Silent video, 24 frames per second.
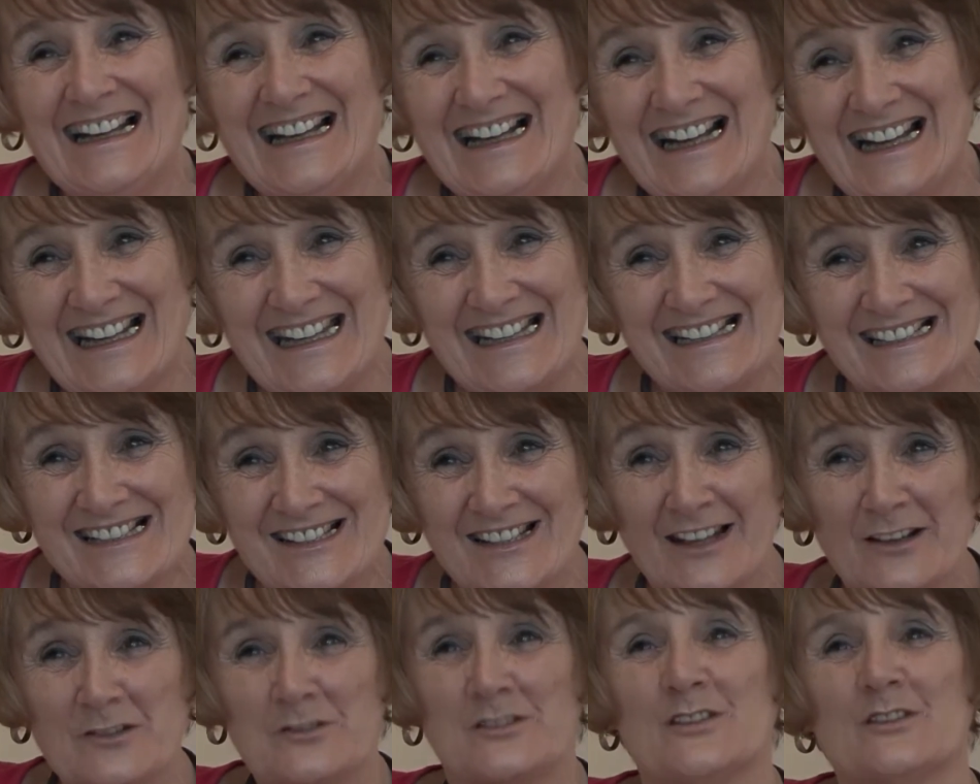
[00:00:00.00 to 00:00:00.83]
And it's
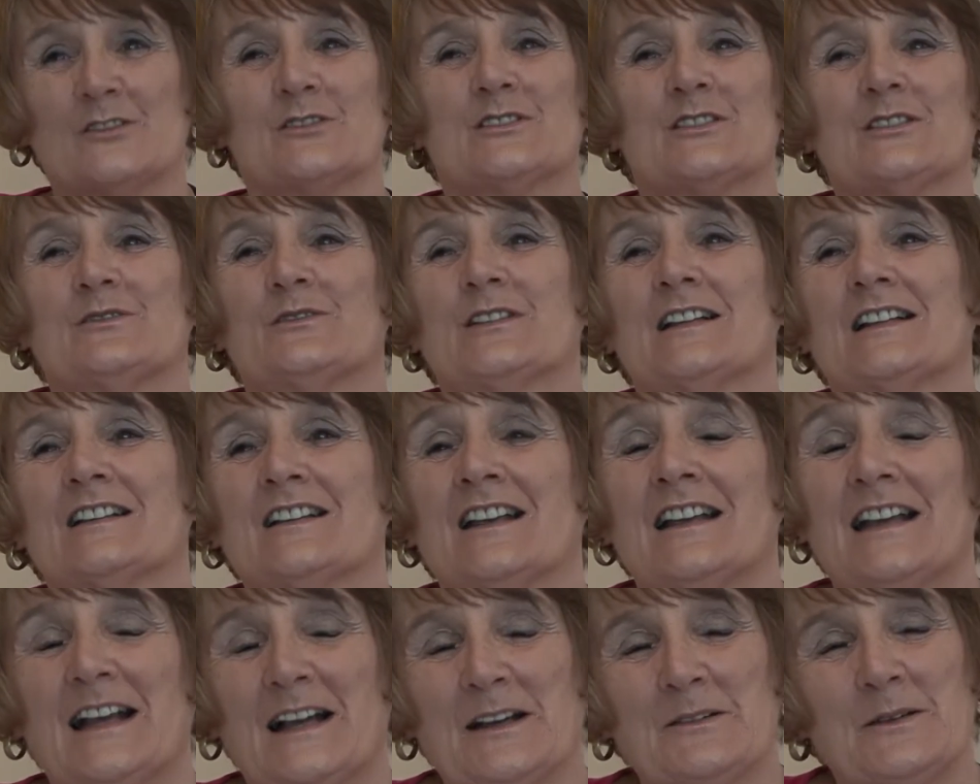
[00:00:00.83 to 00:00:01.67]
those sorts of little...
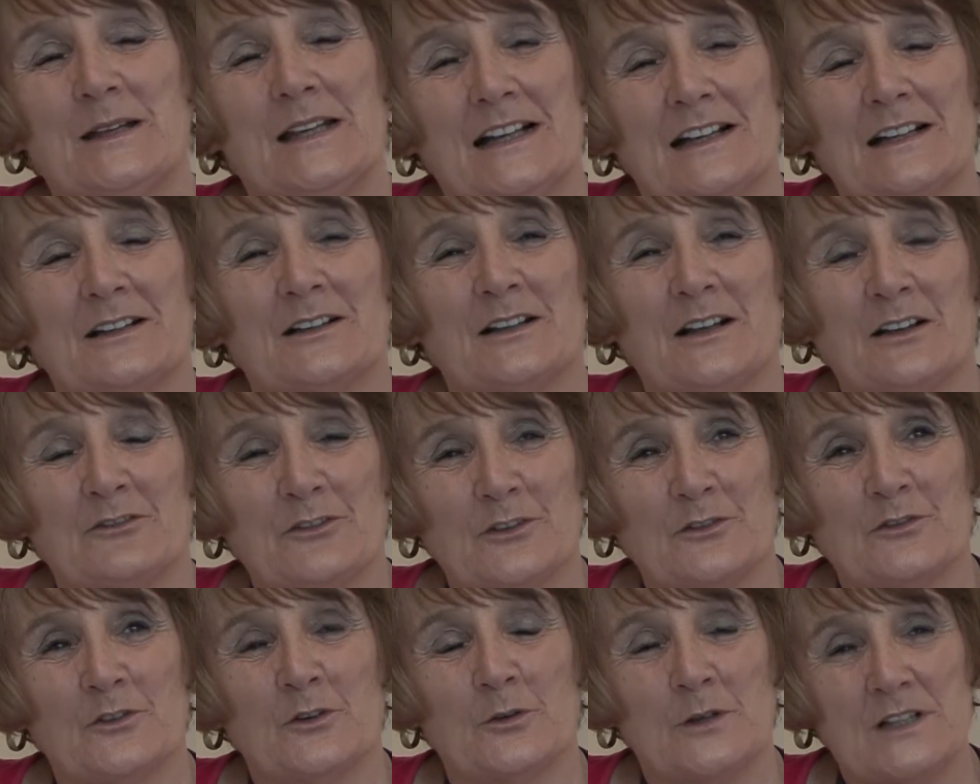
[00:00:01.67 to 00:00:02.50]

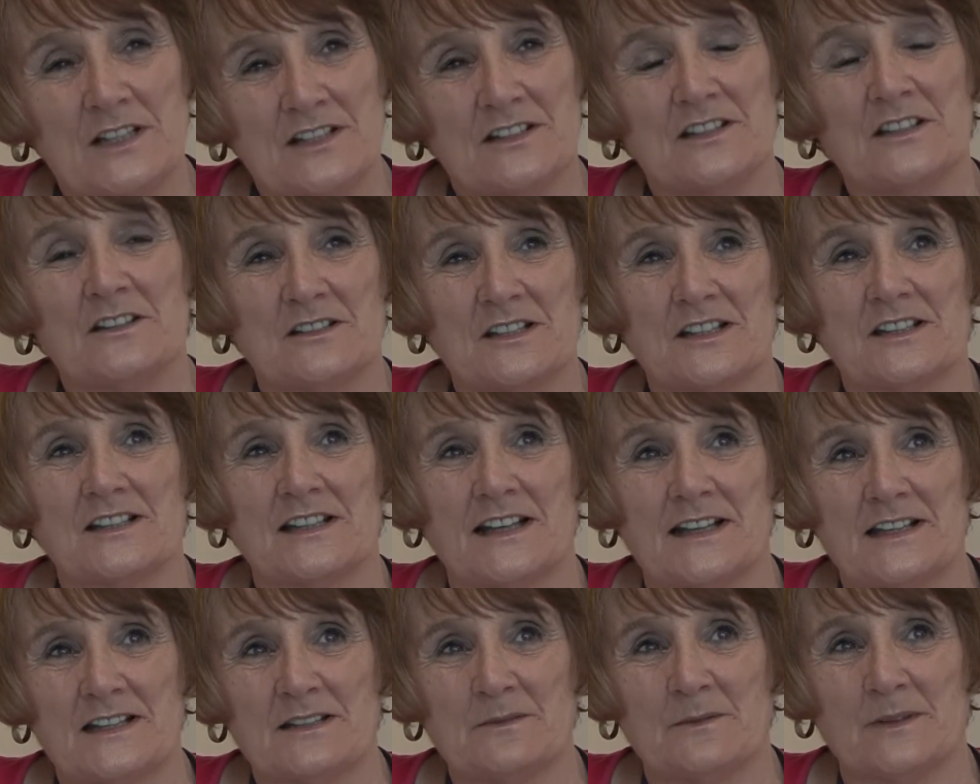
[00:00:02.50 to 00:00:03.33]
Quentin used to
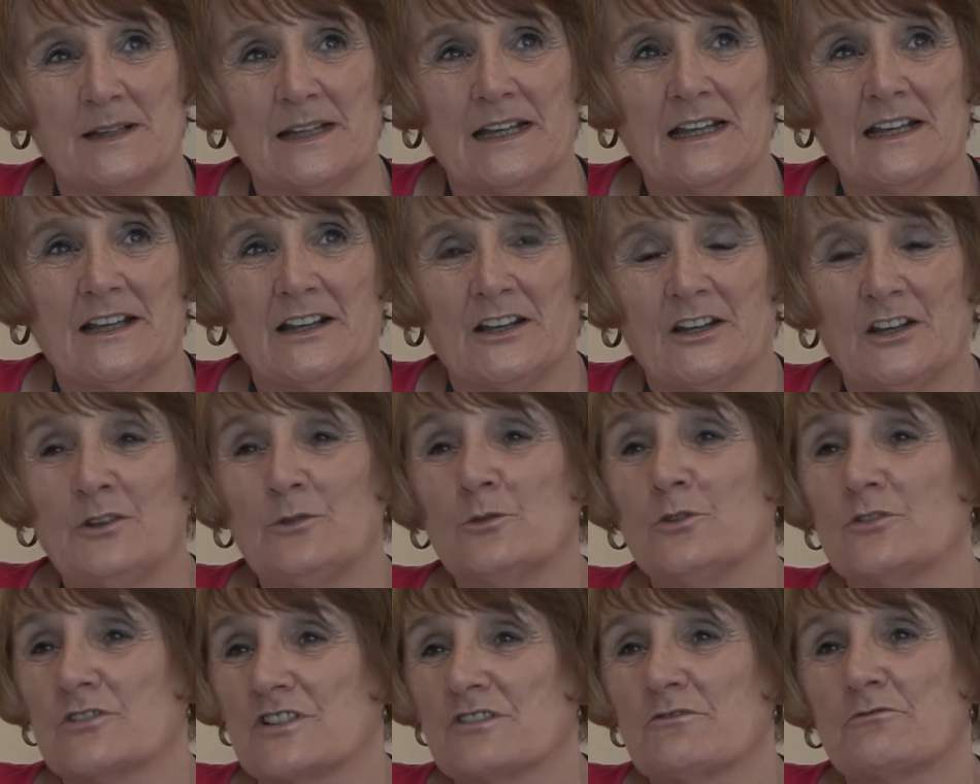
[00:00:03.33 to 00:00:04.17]
say to me,
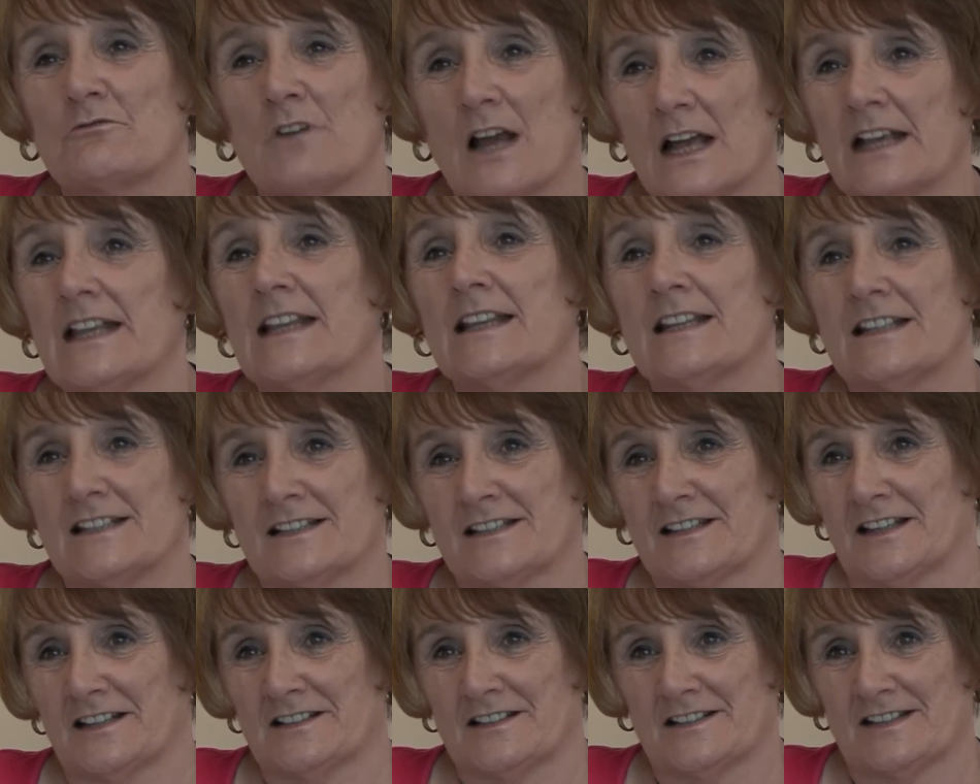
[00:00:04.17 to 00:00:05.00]
you ought to write
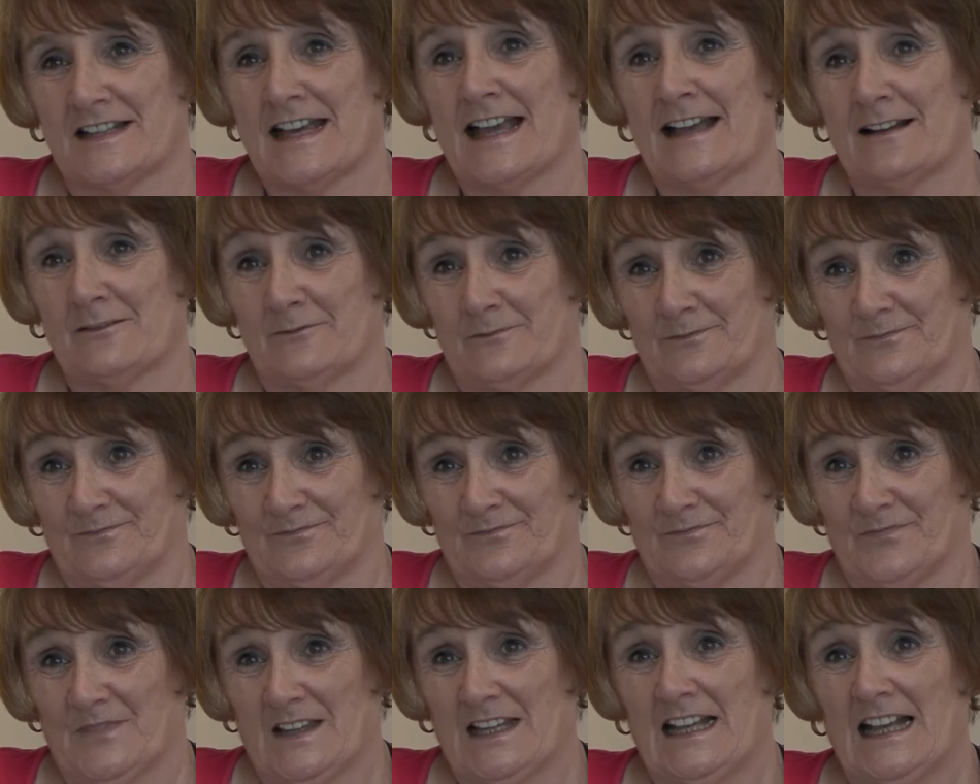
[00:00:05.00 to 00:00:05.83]
these things down.
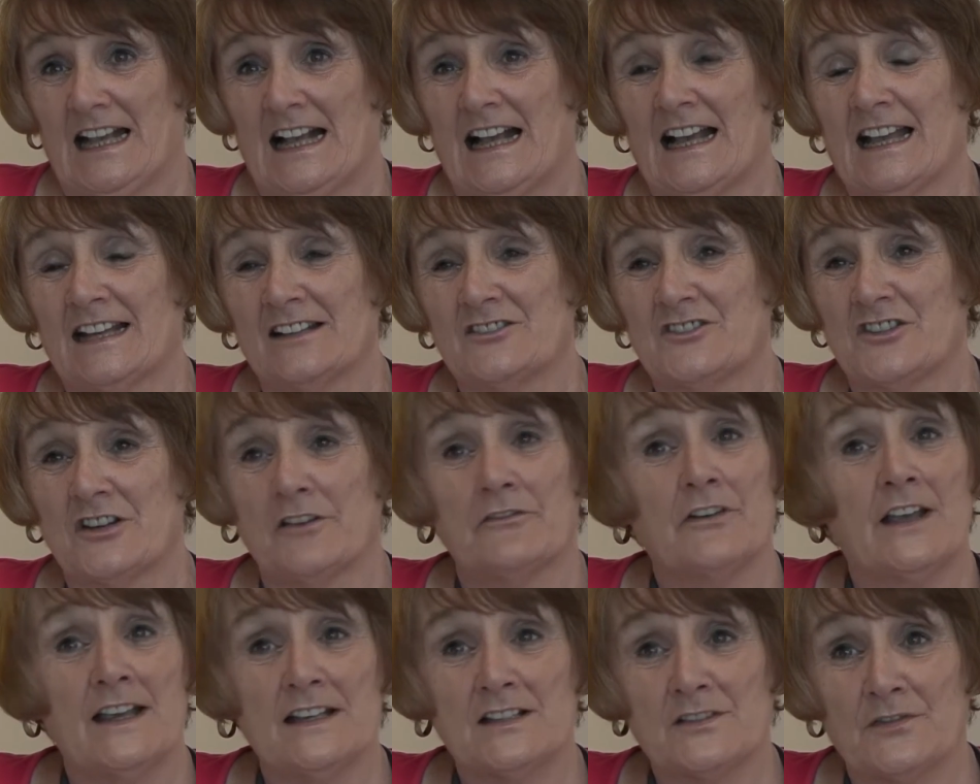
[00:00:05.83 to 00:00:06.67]
And
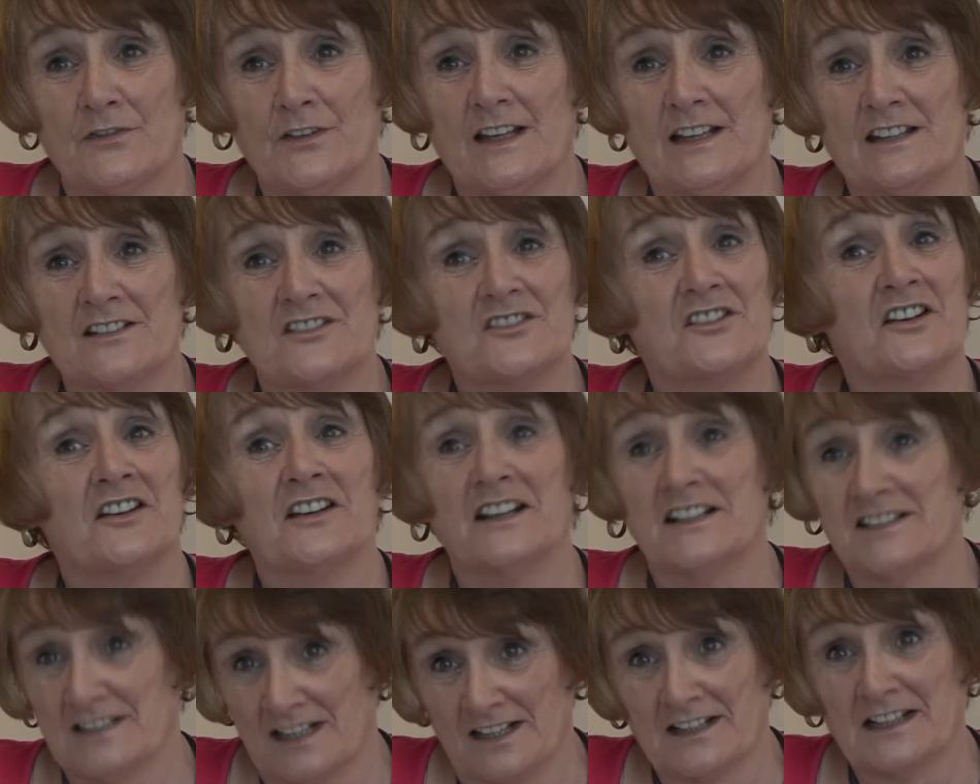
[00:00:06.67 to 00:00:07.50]
Gervase Finn has done
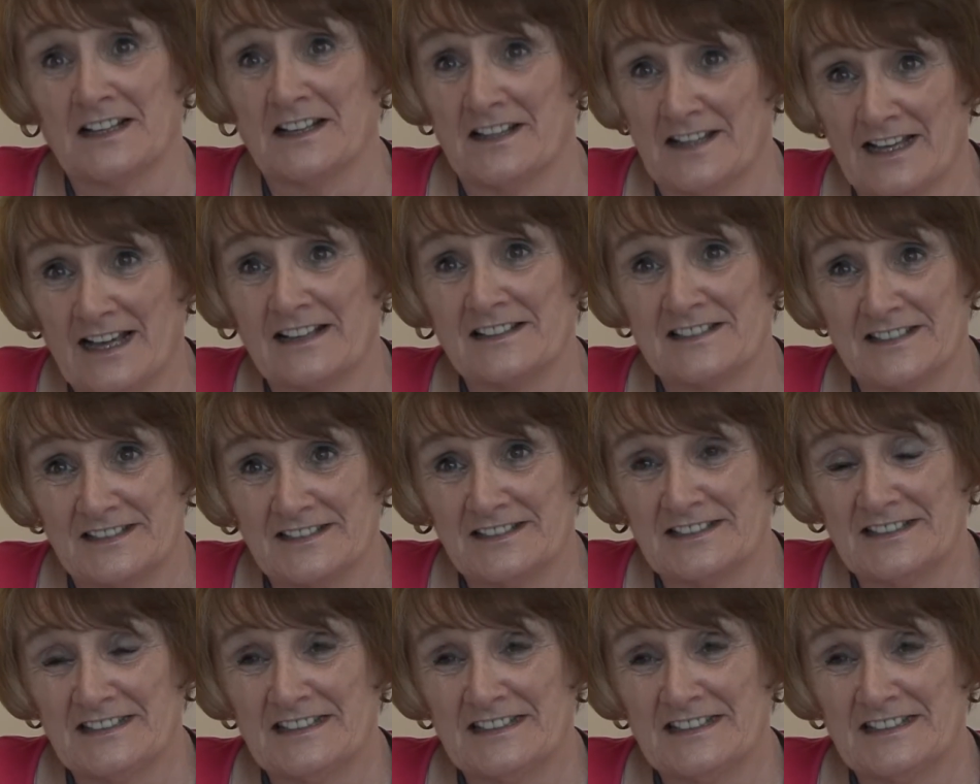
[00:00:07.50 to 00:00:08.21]
exactly that.